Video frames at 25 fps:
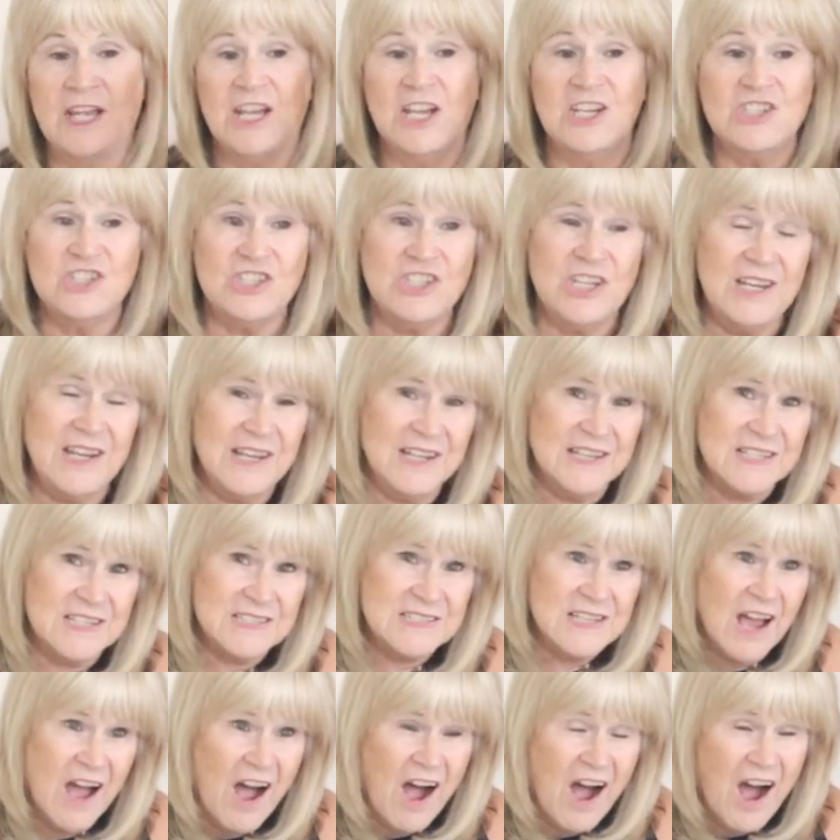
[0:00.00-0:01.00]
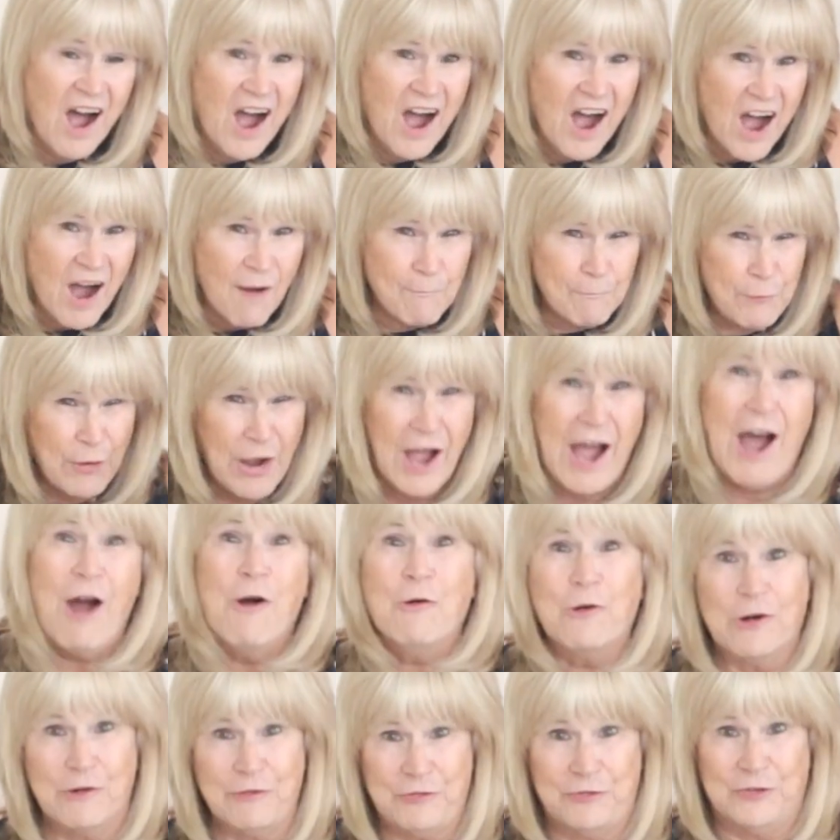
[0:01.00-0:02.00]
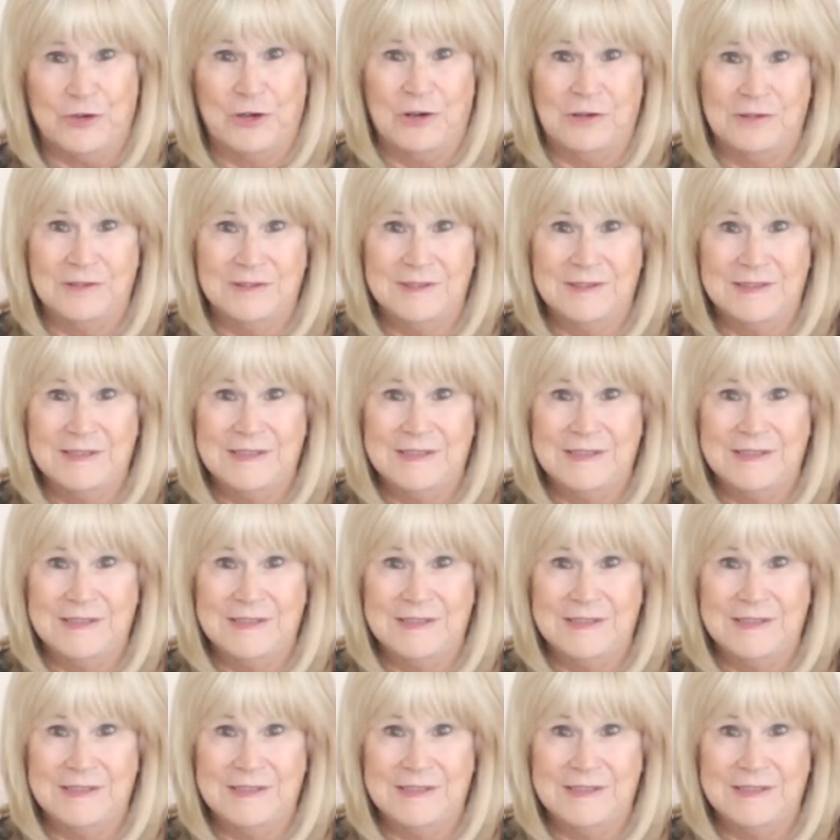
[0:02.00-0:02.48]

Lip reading: she is powerful